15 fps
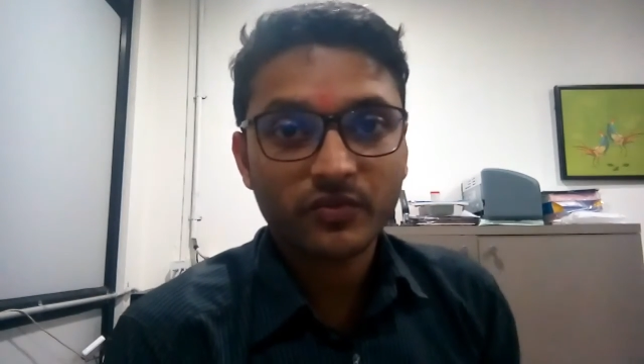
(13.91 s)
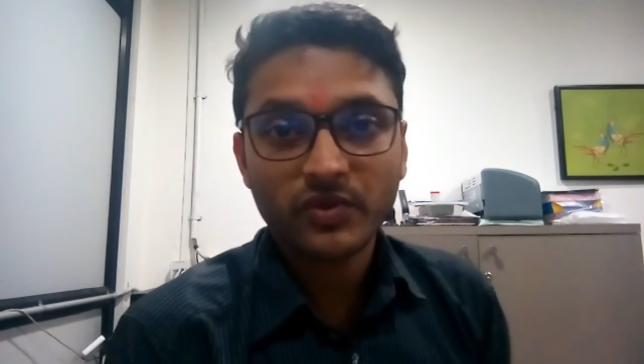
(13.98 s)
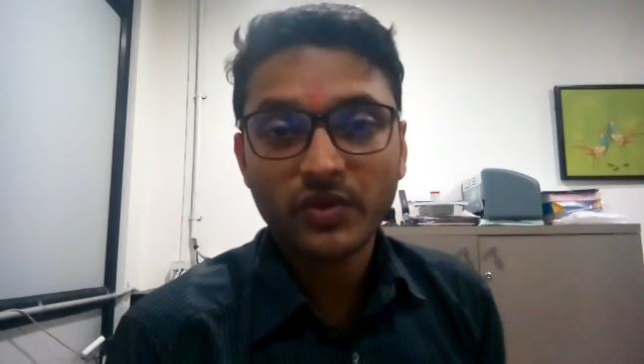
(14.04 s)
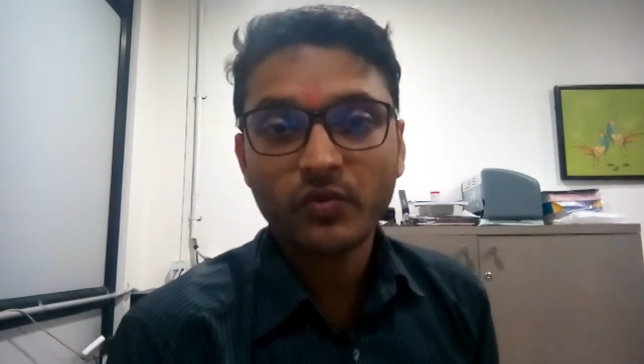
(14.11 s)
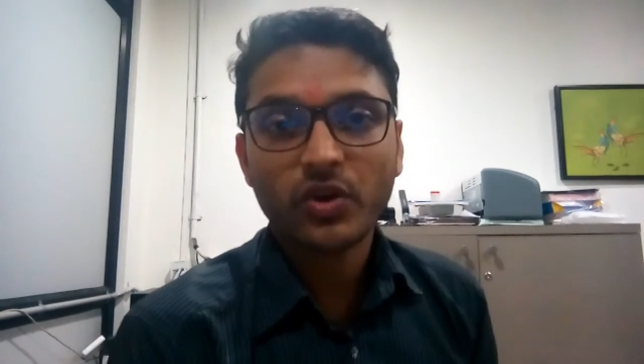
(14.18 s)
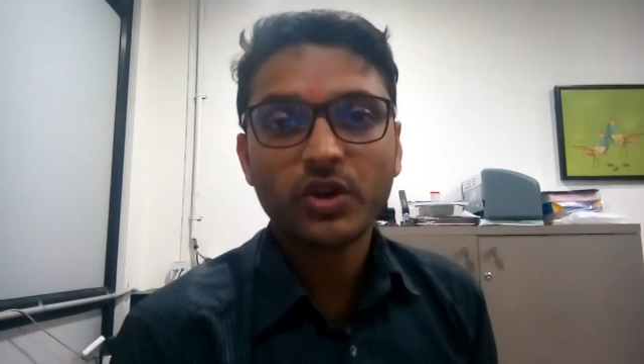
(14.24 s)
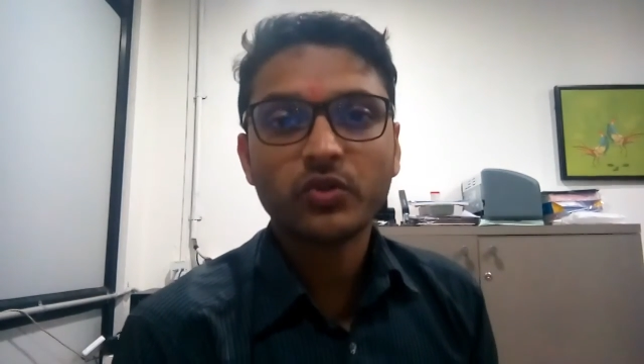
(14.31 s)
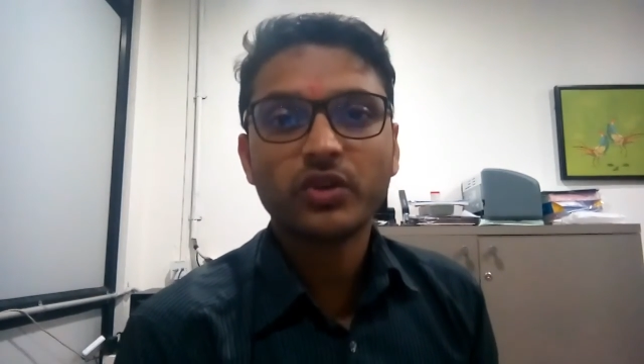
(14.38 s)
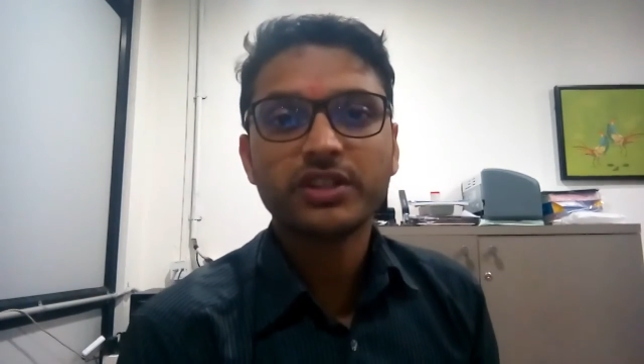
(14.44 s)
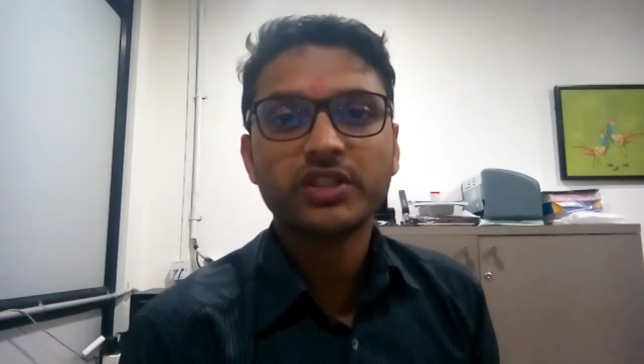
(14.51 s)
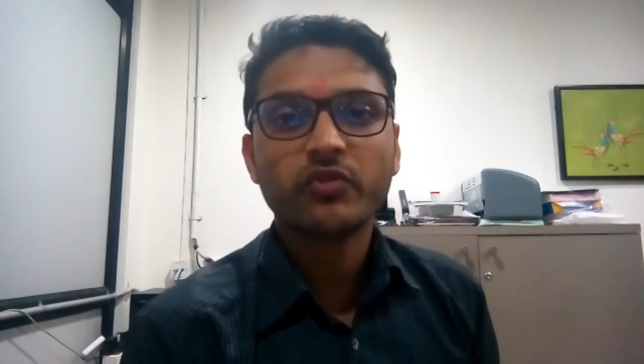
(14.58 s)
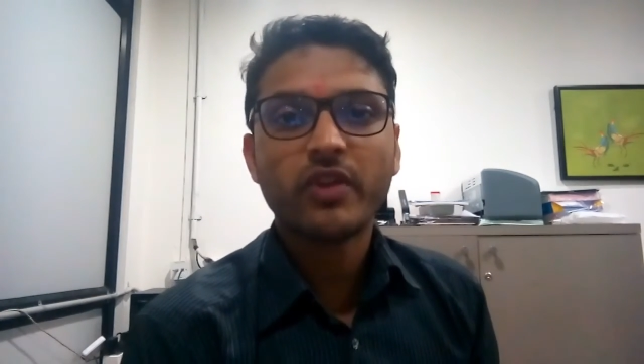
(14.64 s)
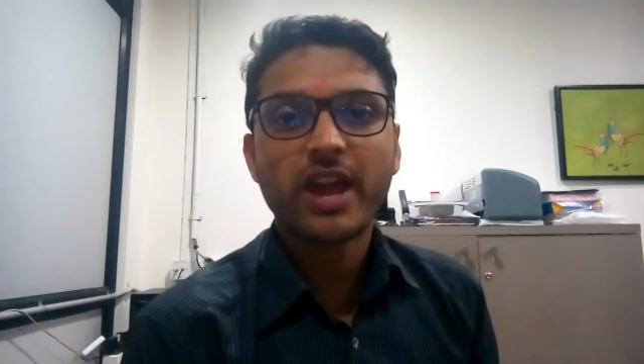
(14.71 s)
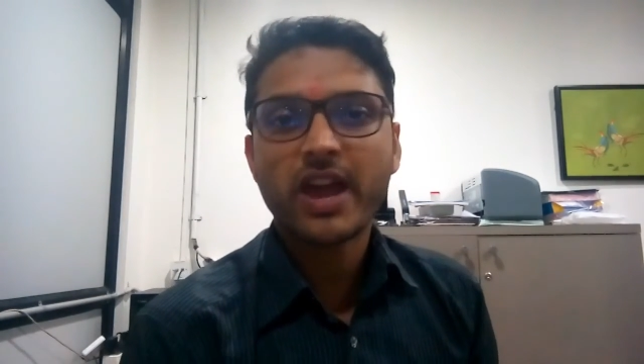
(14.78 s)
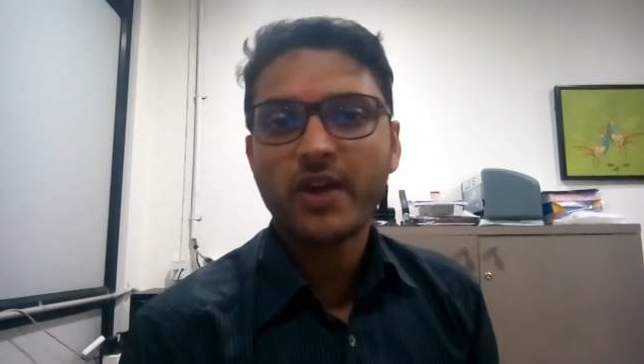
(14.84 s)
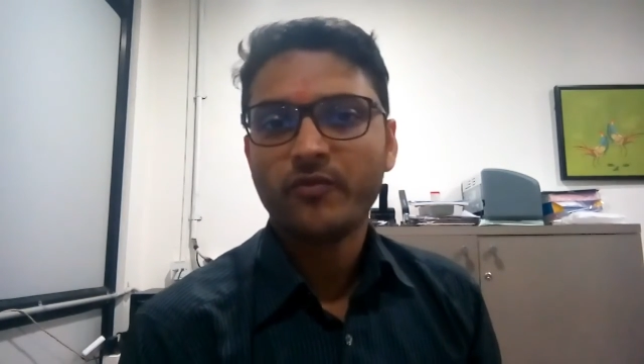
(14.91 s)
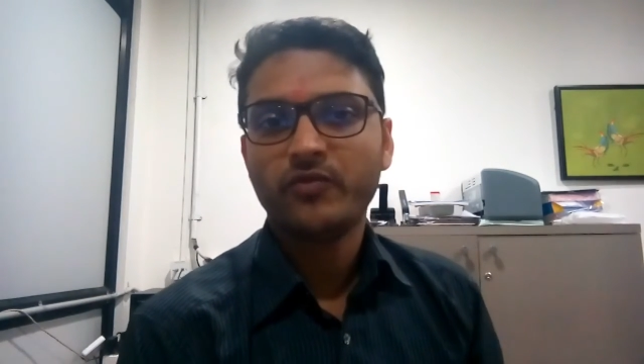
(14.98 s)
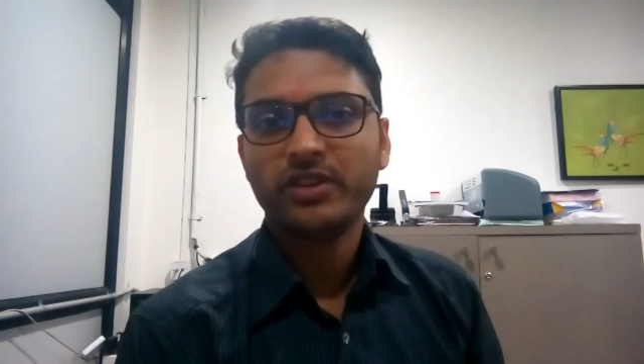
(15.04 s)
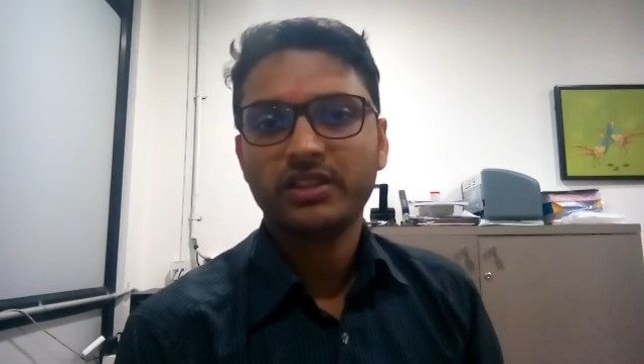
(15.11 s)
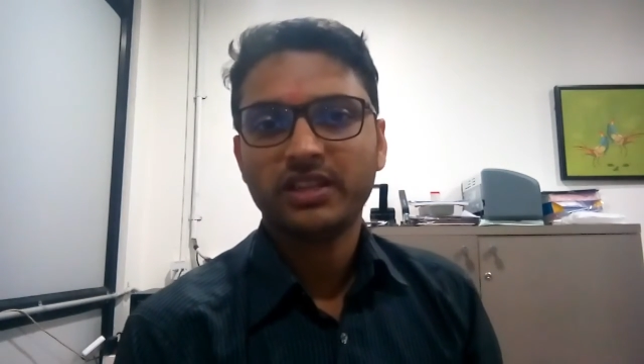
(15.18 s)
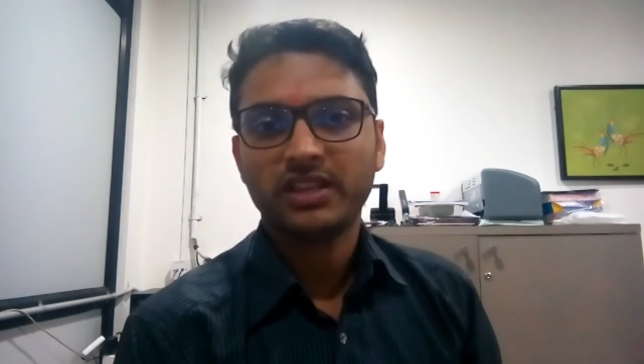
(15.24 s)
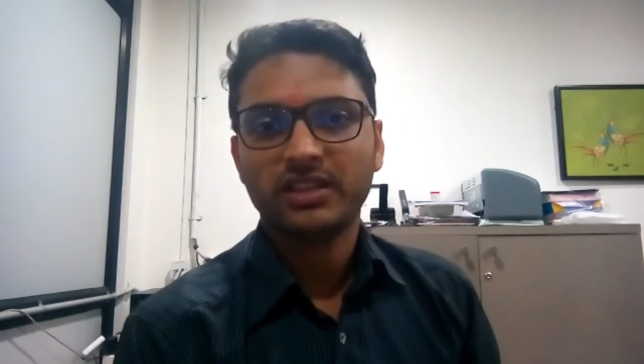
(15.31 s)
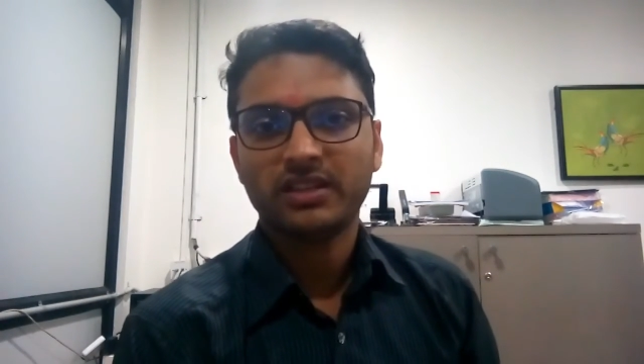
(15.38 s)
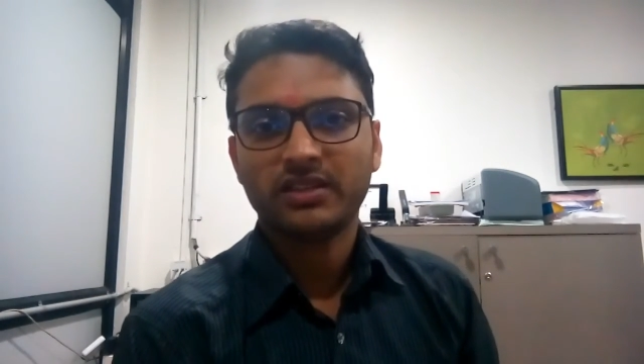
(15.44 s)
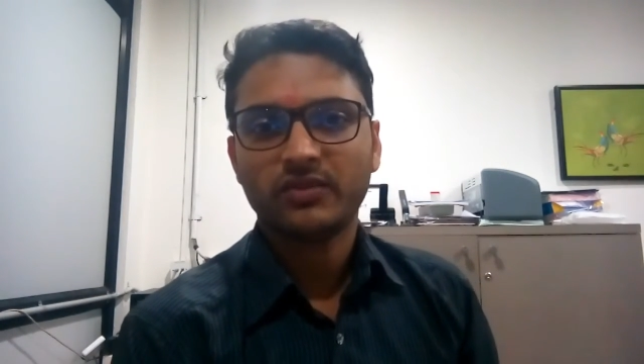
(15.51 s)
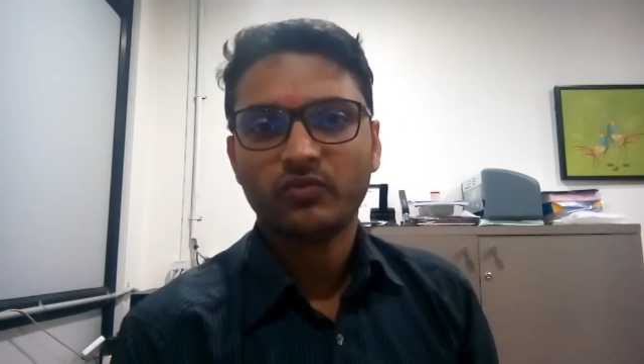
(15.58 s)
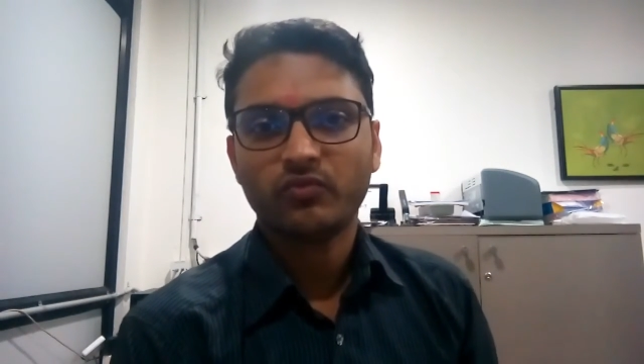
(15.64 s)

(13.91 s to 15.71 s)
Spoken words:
we want to achieve everything,